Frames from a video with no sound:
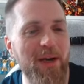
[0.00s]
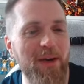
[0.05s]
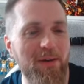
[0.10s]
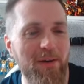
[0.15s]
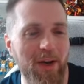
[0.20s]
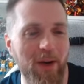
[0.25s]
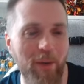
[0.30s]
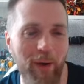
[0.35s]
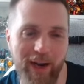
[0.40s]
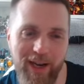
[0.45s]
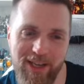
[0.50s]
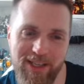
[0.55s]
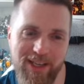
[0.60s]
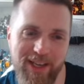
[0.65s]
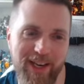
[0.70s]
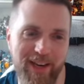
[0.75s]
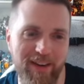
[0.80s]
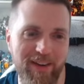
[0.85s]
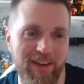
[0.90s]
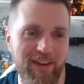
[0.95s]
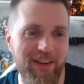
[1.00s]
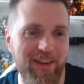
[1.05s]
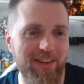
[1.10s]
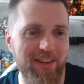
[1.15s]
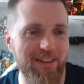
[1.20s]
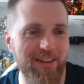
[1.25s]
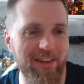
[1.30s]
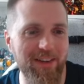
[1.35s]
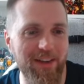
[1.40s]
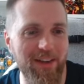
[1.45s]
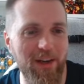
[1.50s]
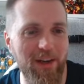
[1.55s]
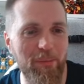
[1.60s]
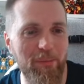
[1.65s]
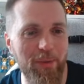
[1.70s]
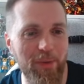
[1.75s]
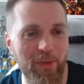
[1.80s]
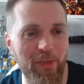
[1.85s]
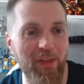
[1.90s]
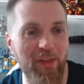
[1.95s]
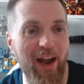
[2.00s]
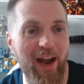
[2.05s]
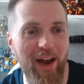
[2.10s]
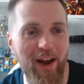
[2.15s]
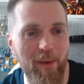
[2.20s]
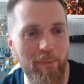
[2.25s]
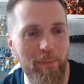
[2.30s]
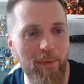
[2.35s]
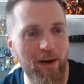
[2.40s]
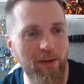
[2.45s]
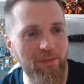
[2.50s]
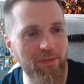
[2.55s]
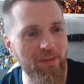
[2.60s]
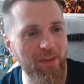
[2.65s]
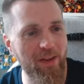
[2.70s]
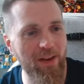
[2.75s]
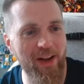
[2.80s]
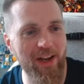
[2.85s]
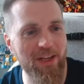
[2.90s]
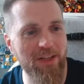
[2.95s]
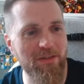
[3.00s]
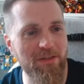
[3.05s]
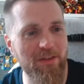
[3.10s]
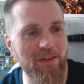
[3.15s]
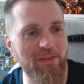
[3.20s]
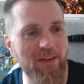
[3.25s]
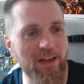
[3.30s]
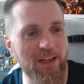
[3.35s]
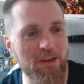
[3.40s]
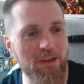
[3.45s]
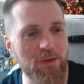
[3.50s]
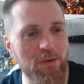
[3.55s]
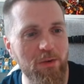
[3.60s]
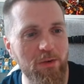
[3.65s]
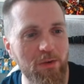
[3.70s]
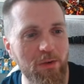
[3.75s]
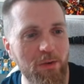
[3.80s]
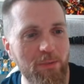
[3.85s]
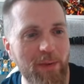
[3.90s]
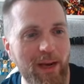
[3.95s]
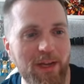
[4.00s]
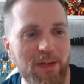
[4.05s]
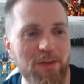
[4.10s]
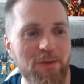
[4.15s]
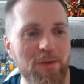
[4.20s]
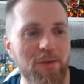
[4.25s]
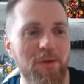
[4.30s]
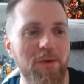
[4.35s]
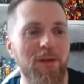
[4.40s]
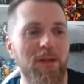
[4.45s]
I'll go A tier, because I can't put that above the likes of Defensor or Menacor